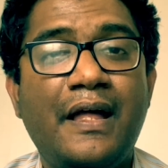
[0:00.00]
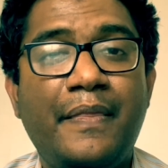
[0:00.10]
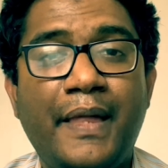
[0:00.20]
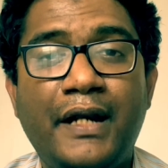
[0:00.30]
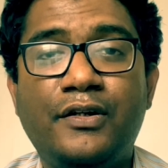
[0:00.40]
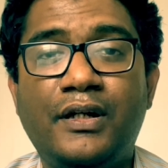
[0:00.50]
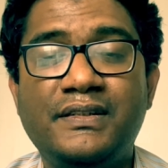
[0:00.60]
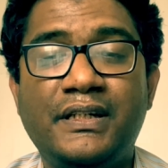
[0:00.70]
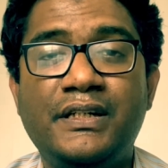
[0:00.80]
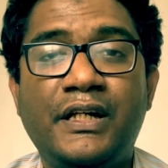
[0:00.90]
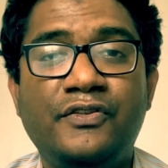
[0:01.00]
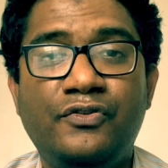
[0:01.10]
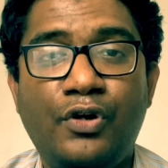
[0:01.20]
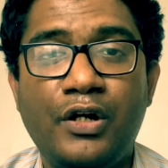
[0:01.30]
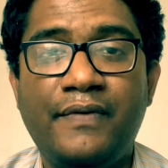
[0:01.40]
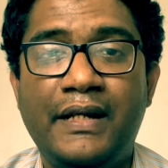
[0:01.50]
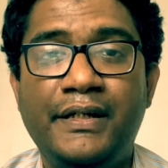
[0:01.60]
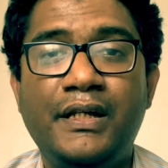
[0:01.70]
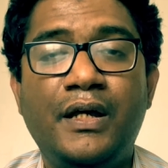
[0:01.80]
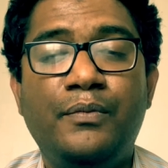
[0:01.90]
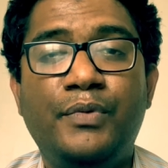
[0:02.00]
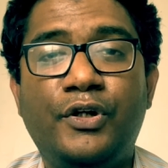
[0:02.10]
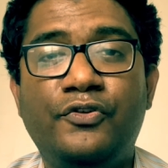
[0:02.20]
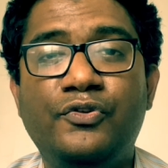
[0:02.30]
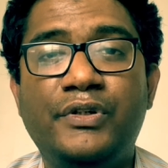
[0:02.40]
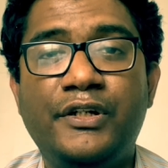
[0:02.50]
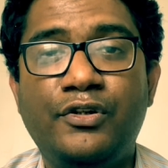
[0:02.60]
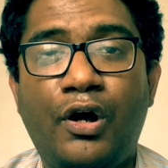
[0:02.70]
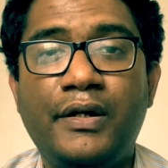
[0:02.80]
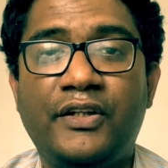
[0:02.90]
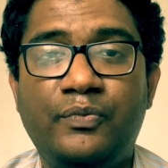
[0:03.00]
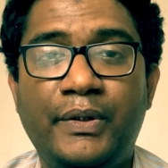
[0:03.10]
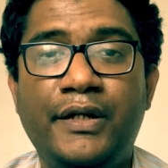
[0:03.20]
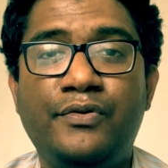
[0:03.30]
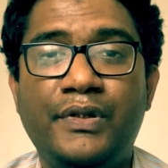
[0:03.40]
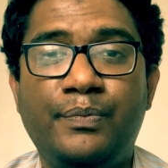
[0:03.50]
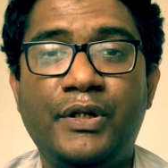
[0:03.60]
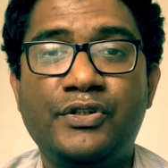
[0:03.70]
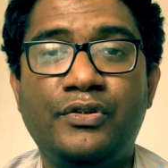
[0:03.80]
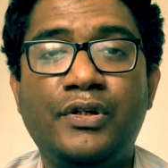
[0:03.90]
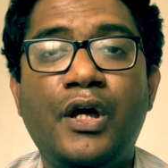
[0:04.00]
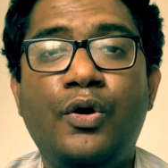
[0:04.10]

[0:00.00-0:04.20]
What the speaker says: that consent is not valid because you did not explain to the patient